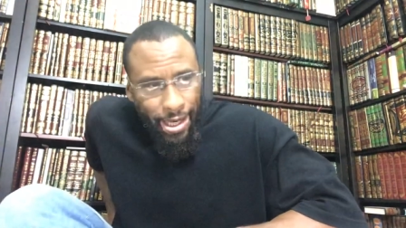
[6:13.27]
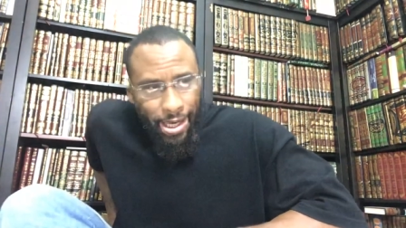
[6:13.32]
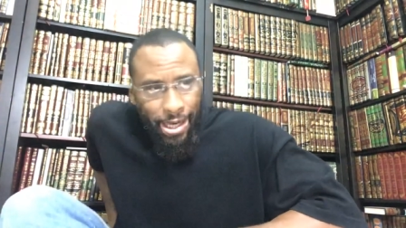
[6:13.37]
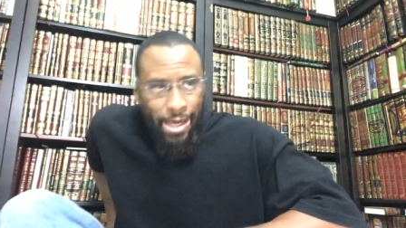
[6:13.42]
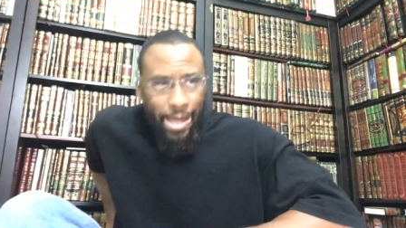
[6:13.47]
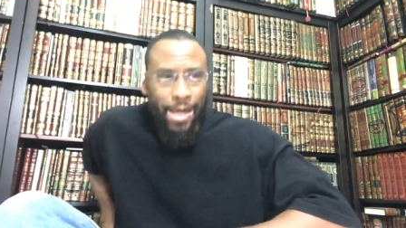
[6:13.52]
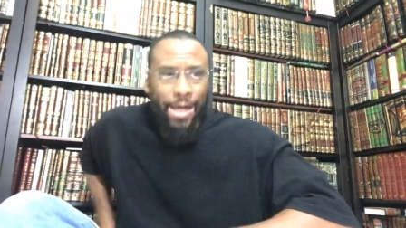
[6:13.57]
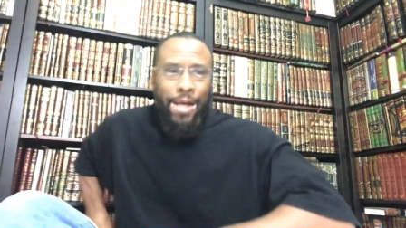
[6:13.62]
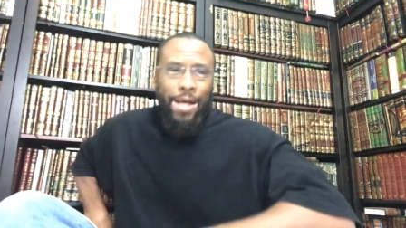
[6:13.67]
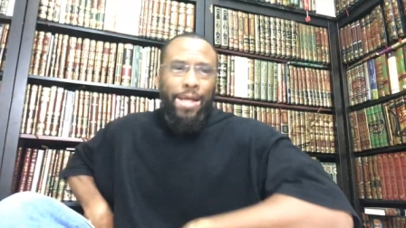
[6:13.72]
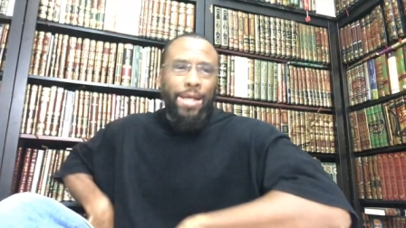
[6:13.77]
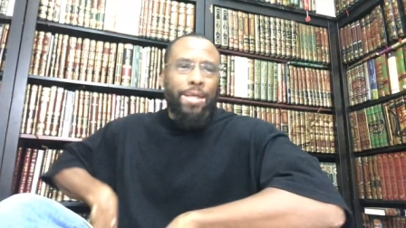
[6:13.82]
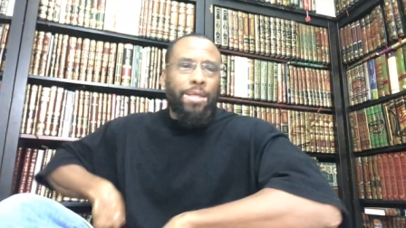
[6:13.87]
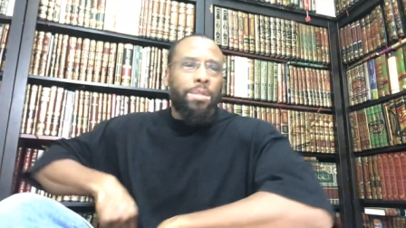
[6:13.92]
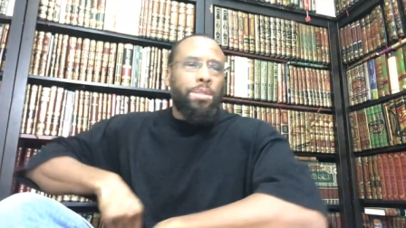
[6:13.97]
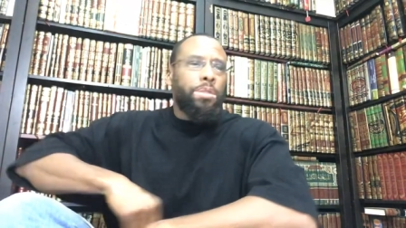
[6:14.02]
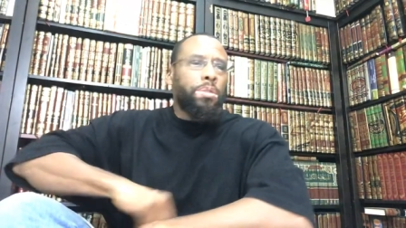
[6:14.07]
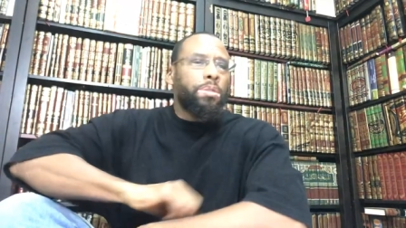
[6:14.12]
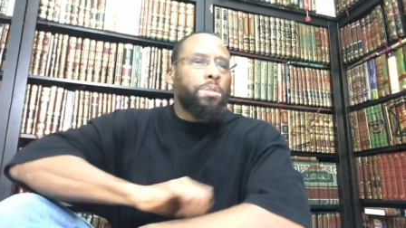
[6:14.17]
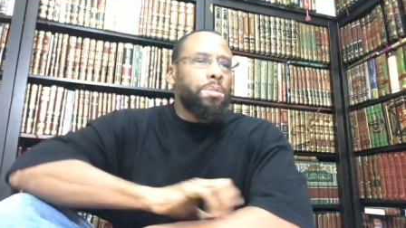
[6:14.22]
Uh,
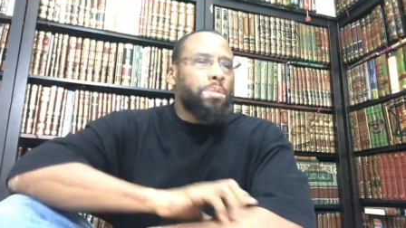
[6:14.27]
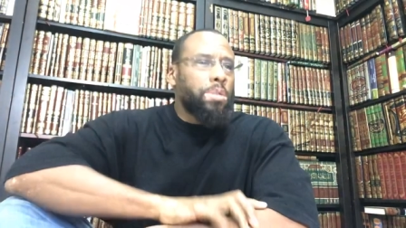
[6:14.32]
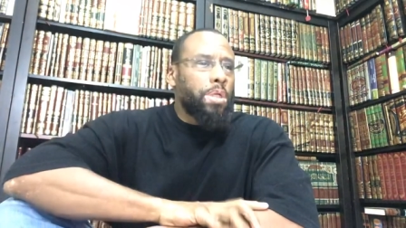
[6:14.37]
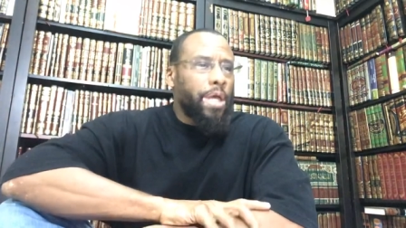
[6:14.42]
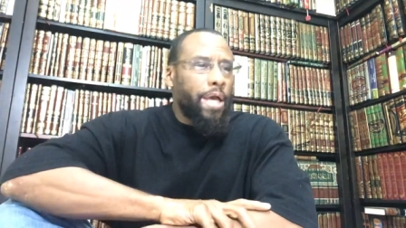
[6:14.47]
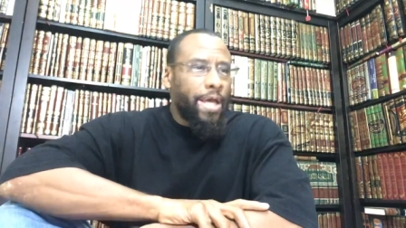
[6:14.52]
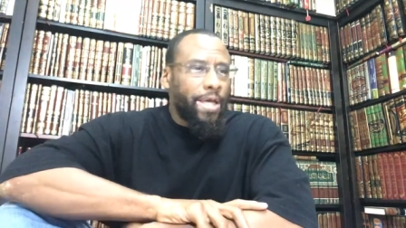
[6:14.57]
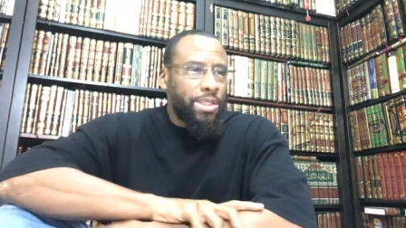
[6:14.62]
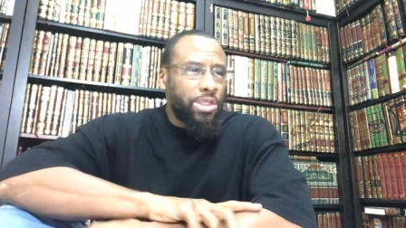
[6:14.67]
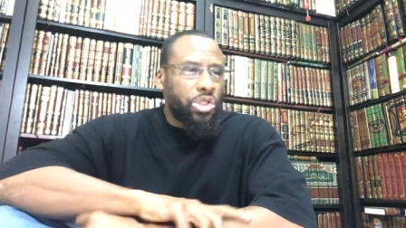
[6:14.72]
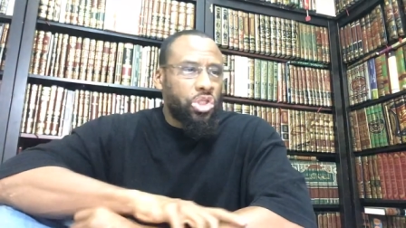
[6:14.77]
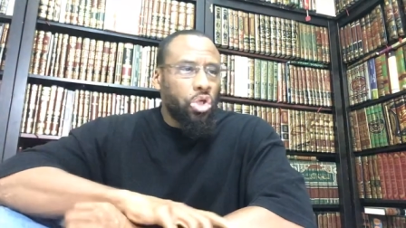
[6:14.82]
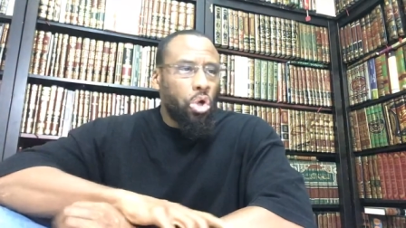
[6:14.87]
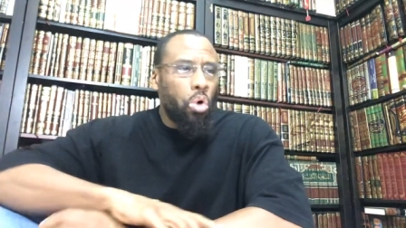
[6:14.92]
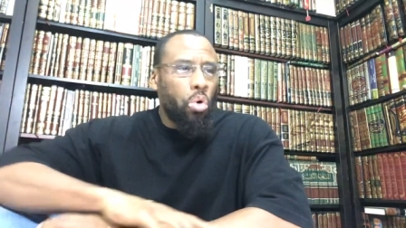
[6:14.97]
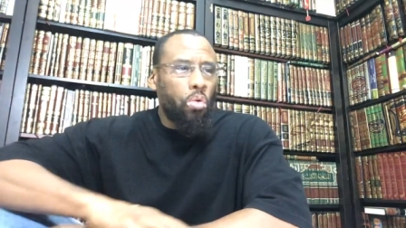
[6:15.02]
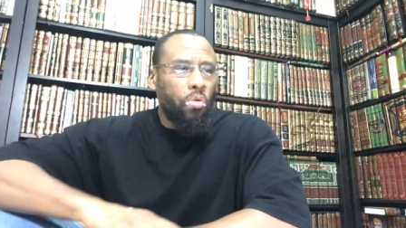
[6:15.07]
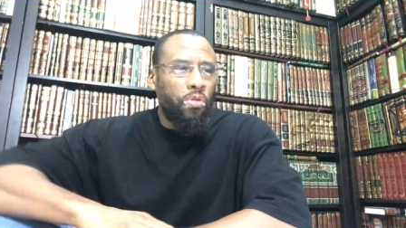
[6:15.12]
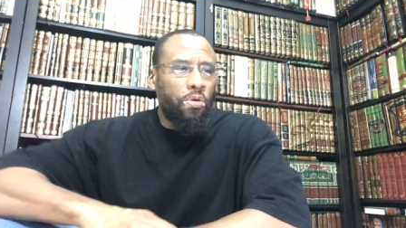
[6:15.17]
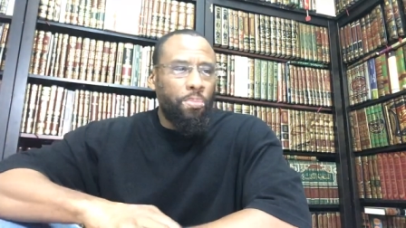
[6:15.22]
and
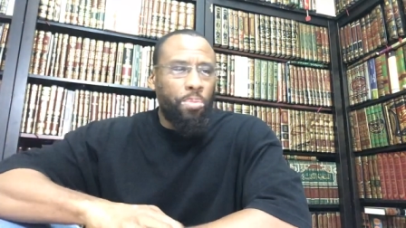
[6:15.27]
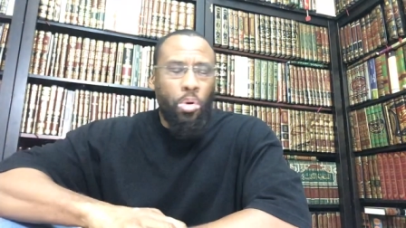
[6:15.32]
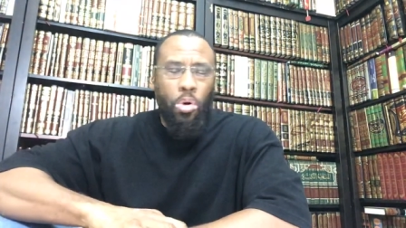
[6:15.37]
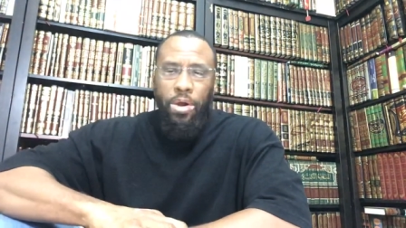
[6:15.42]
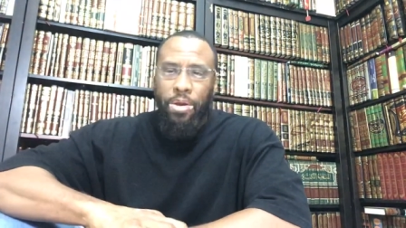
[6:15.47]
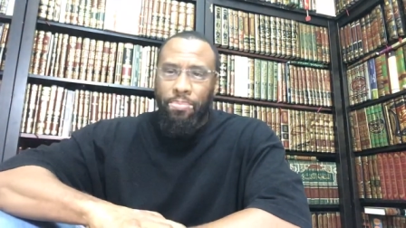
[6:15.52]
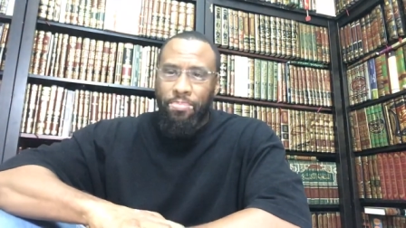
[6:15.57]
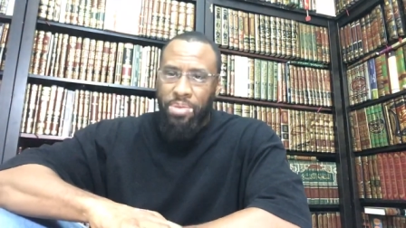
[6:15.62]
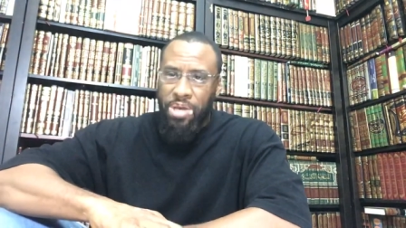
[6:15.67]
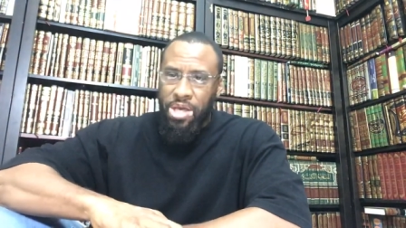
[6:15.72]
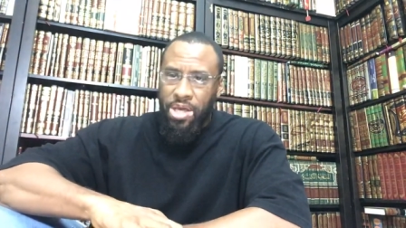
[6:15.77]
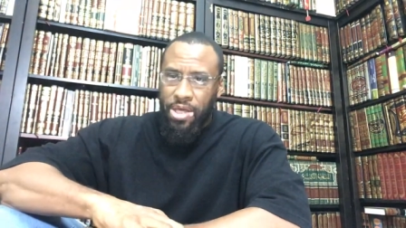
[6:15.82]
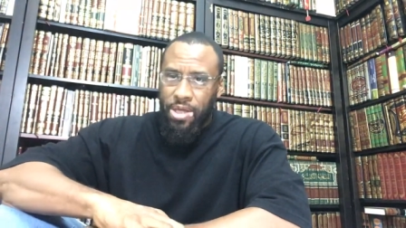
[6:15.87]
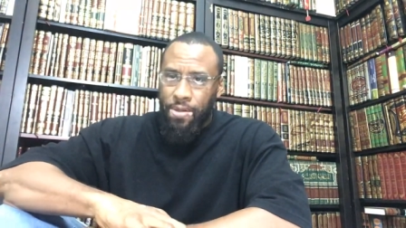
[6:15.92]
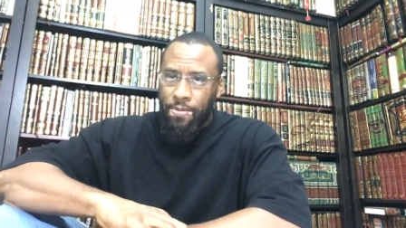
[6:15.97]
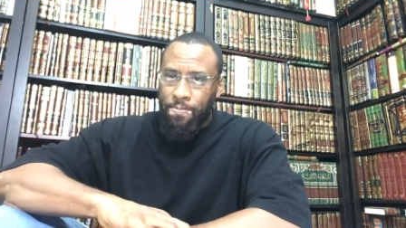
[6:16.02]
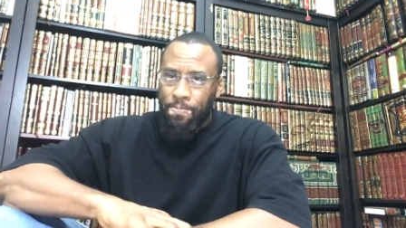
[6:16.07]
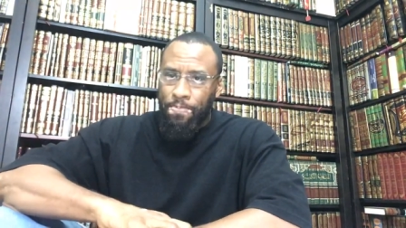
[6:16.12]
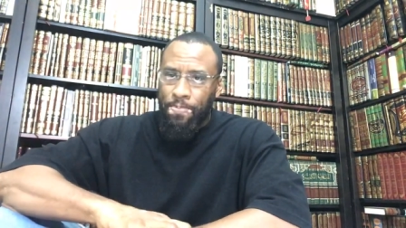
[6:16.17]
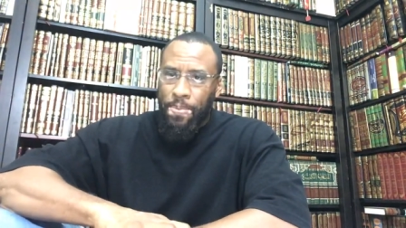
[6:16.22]
so the point
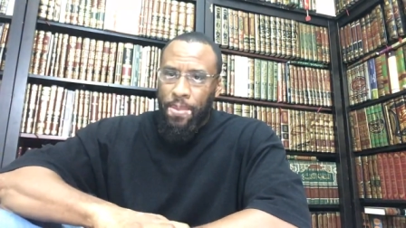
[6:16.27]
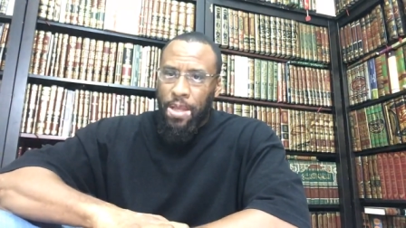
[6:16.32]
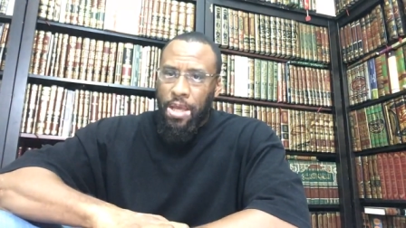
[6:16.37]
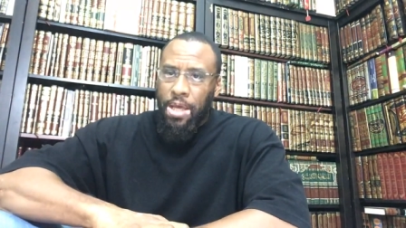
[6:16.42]
being